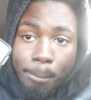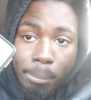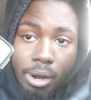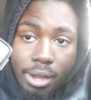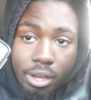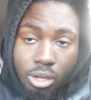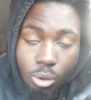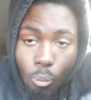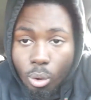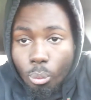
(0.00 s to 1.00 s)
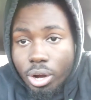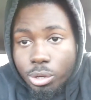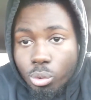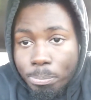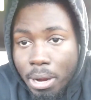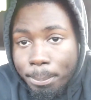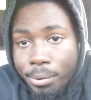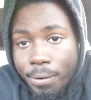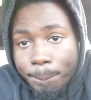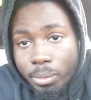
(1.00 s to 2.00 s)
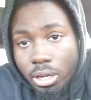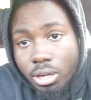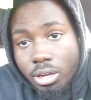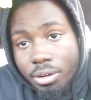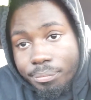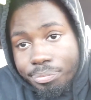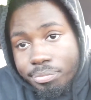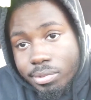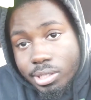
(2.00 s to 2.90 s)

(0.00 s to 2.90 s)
But when one do pop up, um,